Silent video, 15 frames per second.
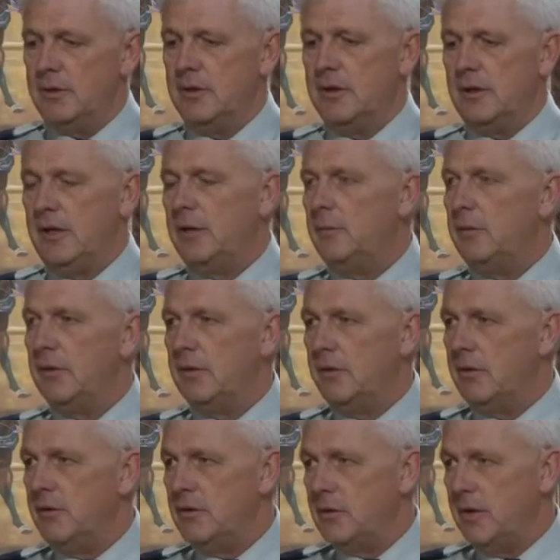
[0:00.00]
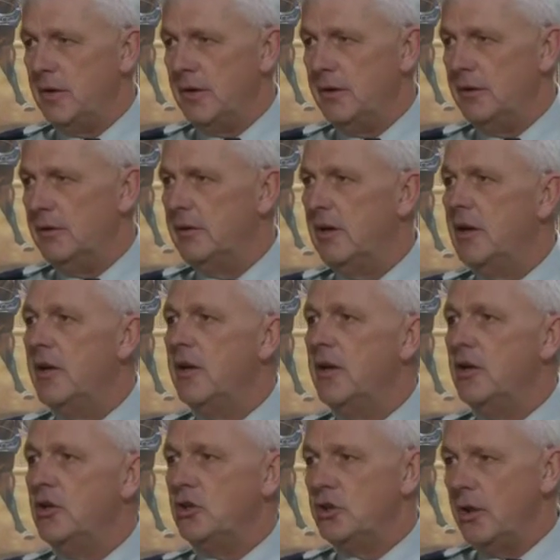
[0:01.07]
keep the child
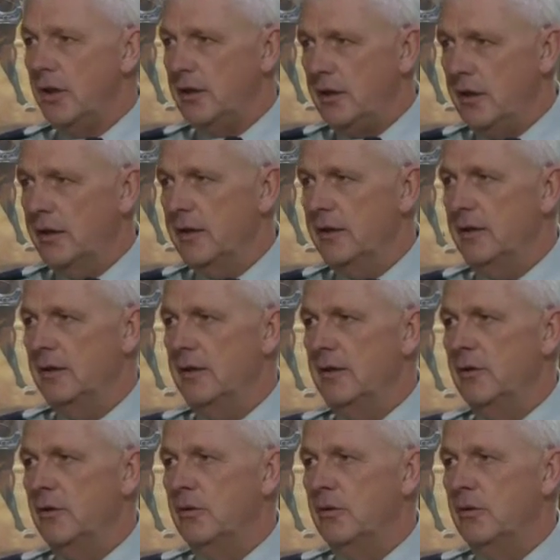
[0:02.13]
shut in, and